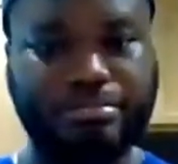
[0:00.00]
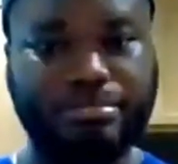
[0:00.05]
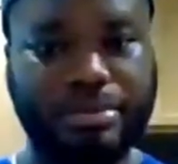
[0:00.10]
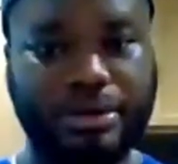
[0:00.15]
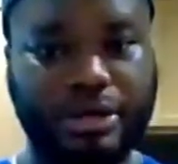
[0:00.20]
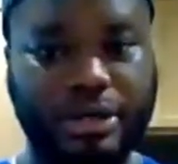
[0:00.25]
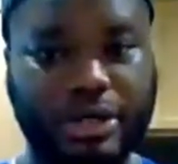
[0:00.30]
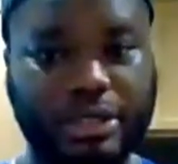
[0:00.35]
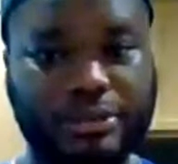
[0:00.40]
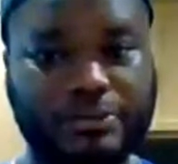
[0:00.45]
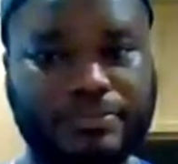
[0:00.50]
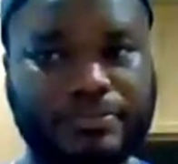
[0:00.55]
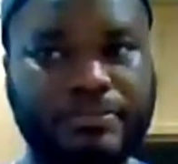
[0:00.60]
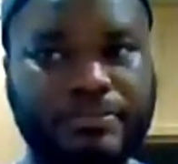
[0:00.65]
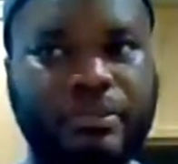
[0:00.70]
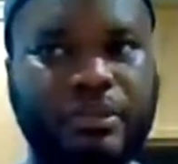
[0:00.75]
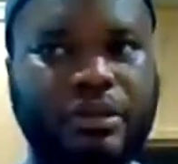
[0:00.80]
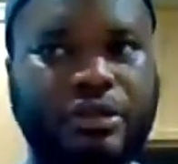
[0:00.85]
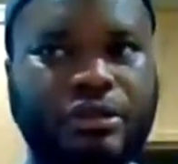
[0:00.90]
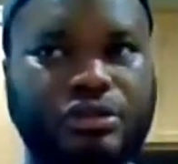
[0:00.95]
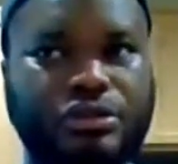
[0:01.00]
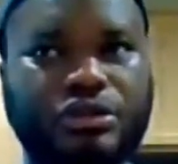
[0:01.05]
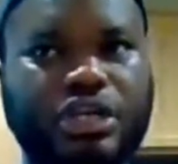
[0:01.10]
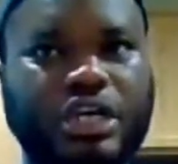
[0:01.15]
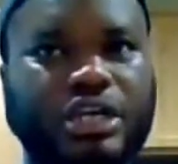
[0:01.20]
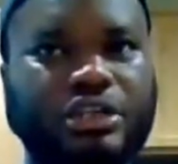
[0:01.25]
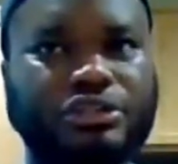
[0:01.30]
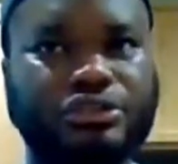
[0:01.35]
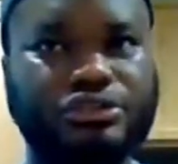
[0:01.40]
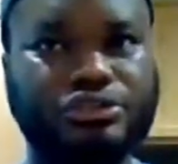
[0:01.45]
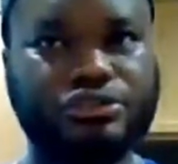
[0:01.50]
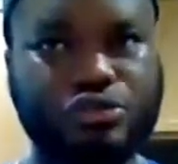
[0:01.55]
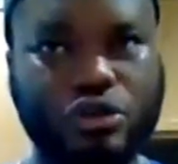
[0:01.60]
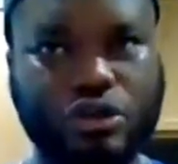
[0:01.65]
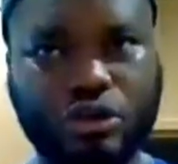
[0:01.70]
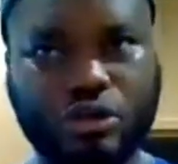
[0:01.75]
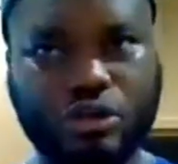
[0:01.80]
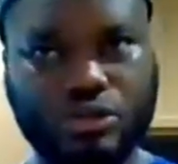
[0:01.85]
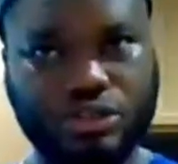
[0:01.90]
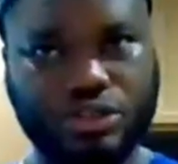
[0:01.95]
pot, you can do
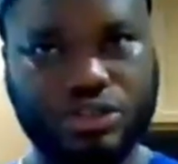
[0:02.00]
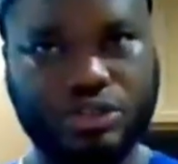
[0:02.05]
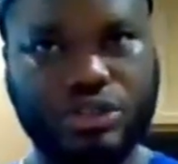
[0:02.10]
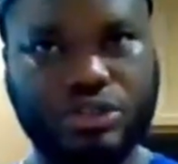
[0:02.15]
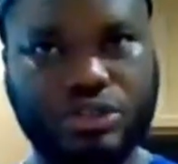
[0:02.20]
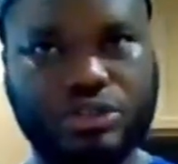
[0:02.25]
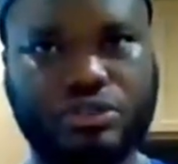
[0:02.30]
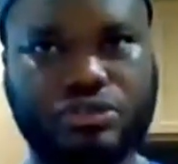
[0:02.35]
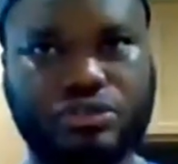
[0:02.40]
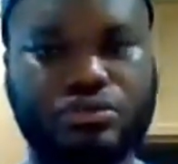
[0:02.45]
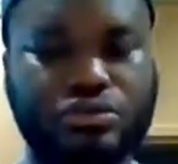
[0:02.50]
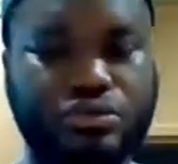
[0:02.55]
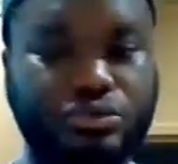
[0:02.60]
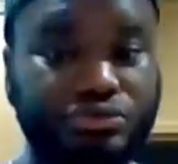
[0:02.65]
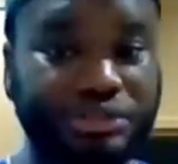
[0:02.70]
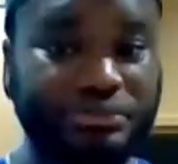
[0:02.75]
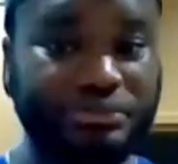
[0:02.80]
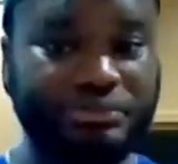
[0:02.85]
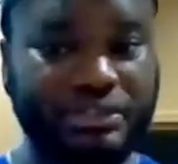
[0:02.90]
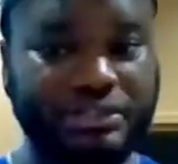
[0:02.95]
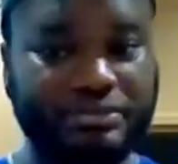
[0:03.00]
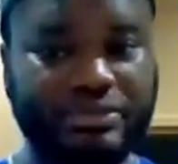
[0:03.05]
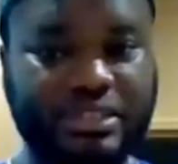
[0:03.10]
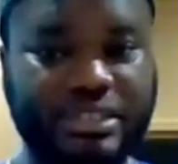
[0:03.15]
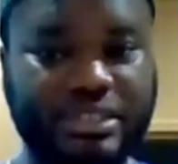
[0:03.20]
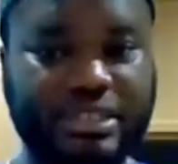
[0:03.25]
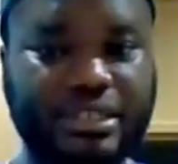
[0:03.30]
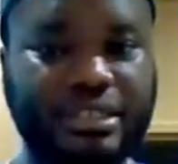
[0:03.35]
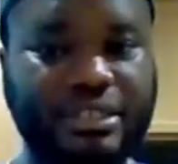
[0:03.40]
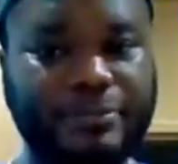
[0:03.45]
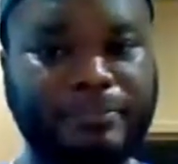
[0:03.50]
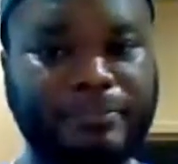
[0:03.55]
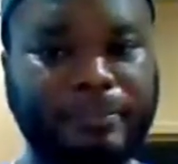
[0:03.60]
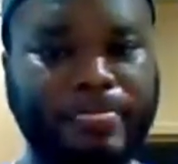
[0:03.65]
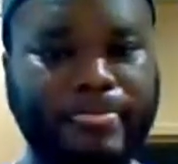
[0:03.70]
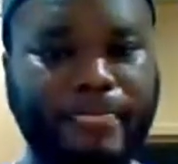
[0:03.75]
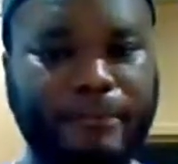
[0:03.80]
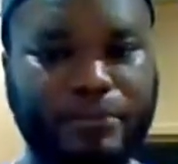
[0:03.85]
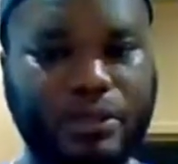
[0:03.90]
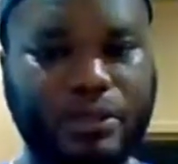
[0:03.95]
closer to 350,
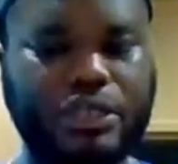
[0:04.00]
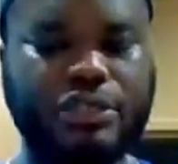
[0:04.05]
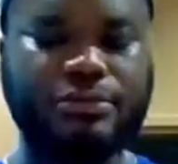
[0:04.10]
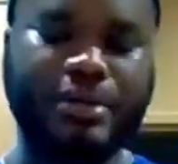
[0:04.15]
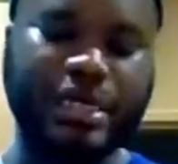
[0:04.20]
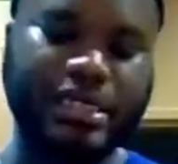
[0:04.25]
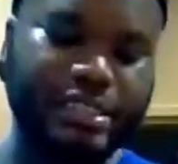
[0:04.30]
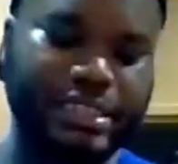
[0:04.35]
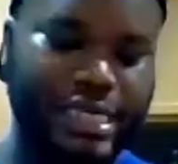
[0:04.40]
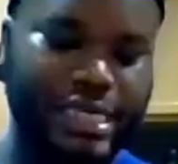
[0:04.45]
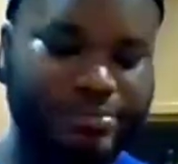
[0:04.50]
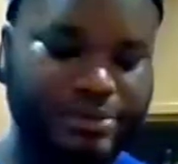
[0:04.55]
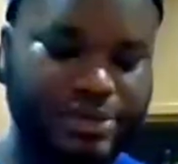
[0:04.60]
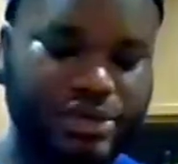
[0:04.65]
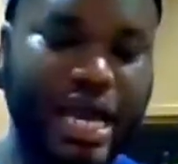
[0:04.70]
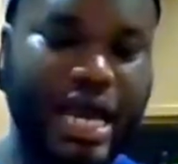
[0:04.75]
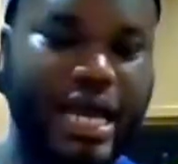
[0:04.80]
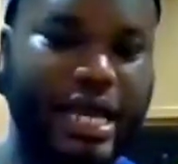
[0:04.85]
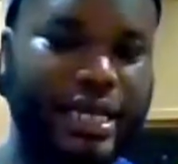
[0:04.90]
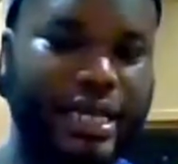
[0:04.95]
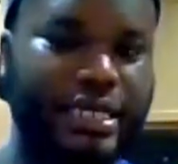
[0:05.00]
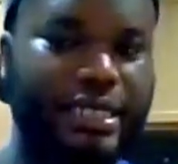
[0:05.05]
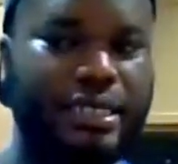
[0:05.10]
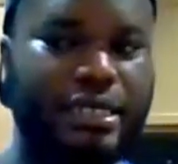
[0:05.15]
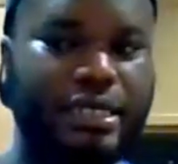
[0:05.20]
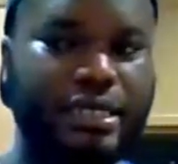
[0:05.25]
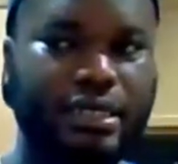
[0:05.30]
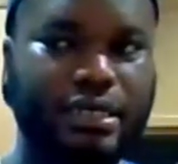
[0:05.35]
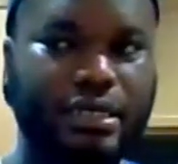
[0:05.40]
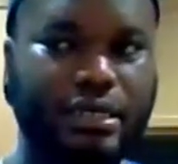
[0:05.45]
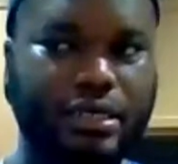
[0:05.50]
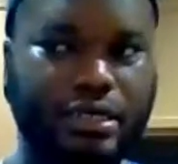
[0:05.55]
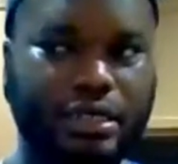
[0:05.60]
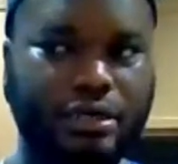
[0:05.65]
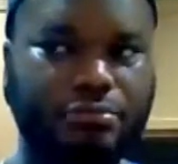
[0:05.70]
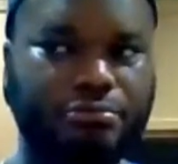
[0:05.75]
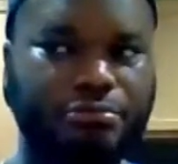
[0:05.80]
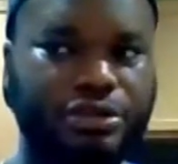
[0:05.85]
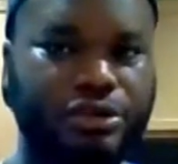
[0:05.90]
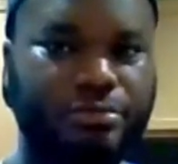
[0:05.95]
because by the time you add
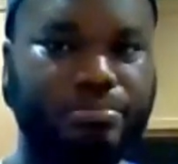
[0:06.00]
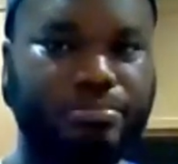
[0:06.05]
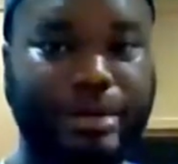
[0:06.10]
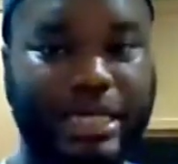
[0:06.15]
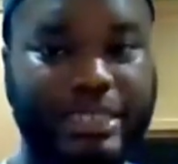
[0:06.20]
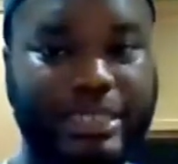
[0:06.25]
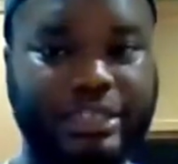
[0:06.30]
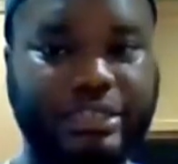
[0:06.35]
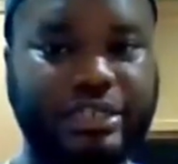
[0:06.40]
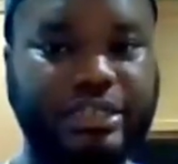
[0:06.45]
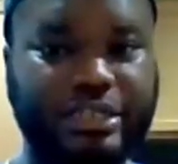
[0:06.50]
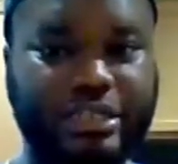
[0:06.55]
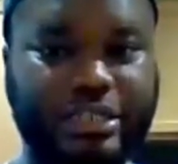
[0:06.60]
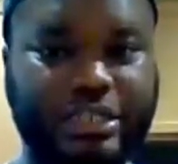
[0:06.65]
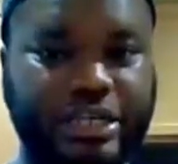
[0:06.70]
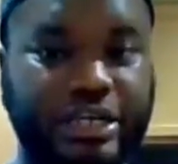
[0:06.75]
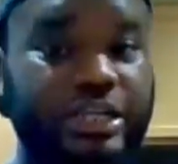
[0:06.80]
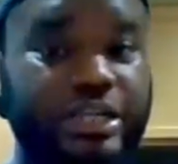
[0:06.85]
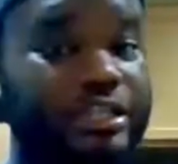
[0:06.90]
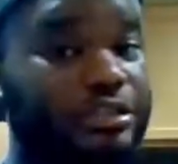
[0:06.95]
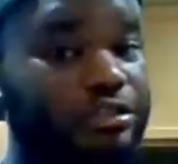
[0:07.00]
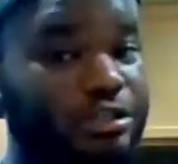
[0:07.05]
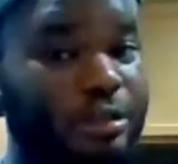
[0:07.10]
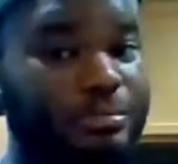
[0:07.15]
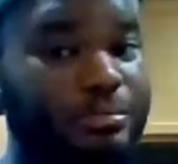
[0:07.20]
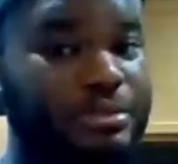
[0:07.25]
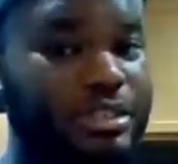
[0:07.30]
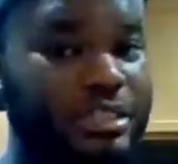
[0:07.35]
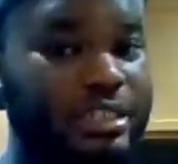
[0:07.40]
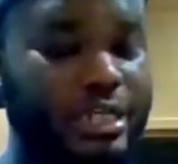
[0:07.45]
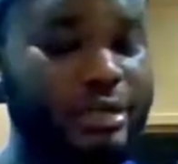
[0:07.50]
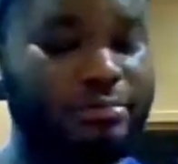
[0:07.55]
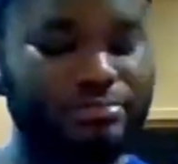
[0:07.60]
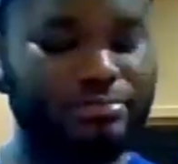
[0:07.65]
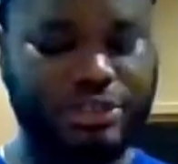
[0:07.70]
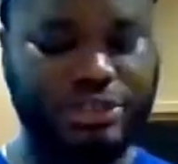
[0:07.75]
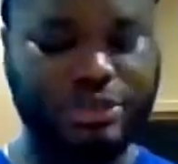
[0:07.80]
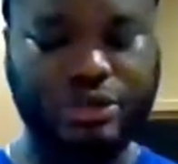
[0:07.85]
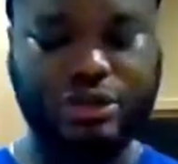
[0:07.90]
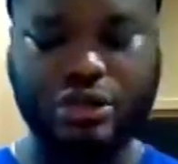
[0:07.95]
your batter in there, it drops the
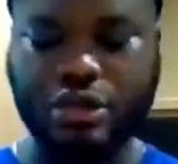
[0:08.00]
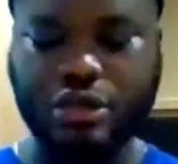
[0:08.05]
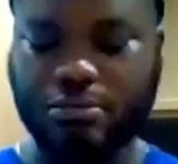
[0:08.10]
temperature.